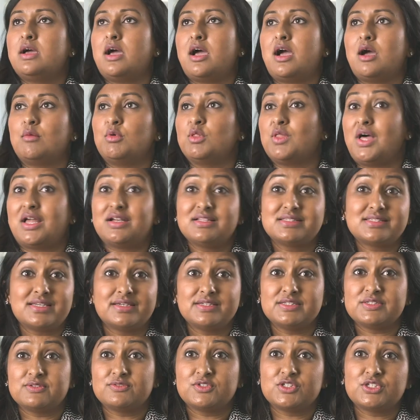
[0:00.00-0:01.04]
Um, a lot of
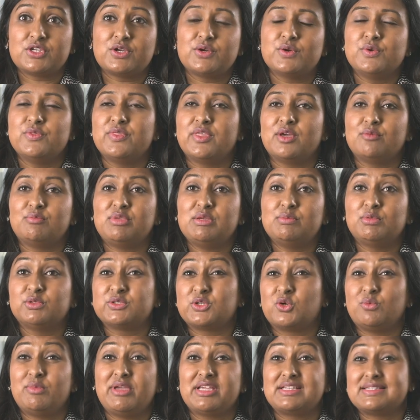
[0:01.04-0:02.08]
studies have shown that people
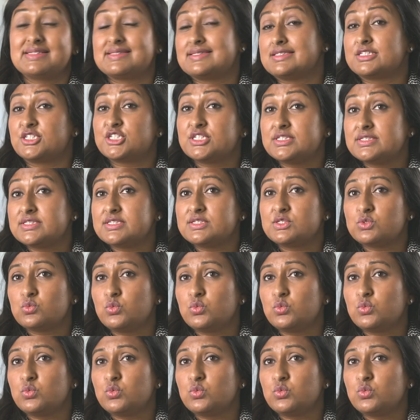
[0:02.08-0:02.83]
don't make decisions as